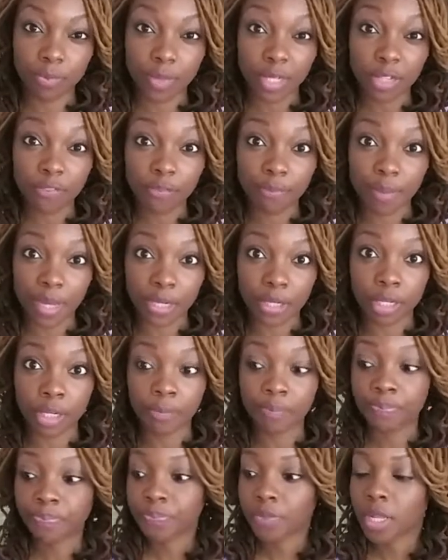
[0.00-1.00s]
bit of
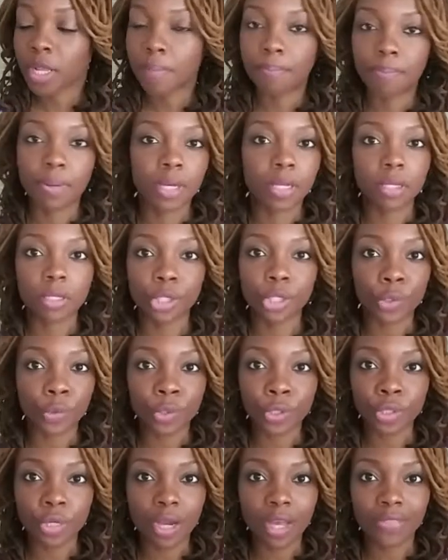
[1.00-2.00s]
butter, put
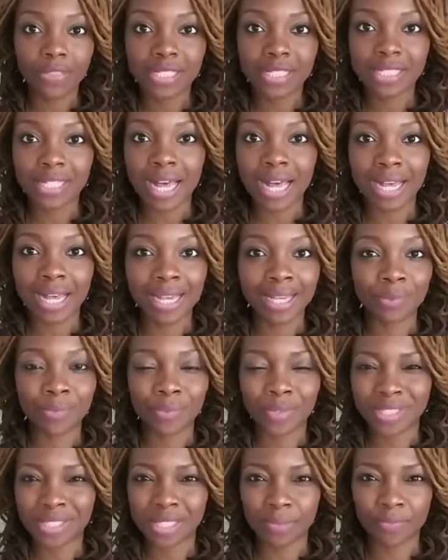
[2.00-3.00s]
yogurt on the side
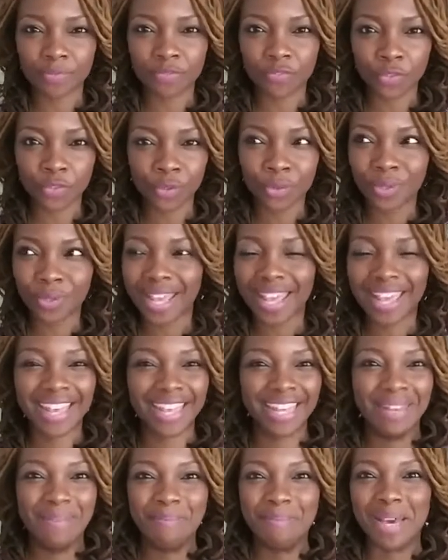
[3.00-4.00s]
with some fruit,
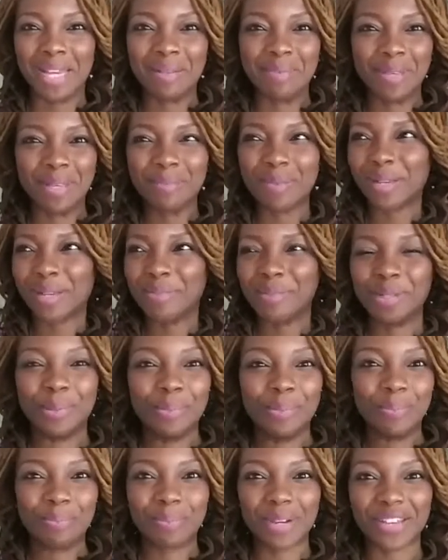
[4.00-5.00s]
and bada bing, bada
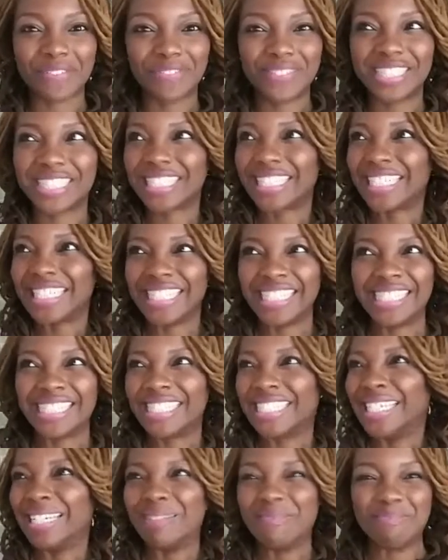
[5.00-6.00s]
boom, breakfast.
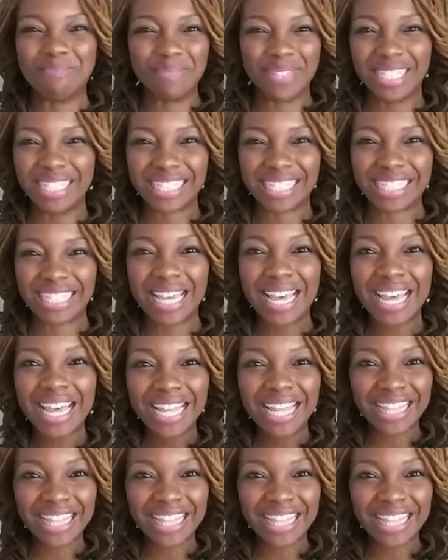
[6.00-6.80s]
Easy peasy.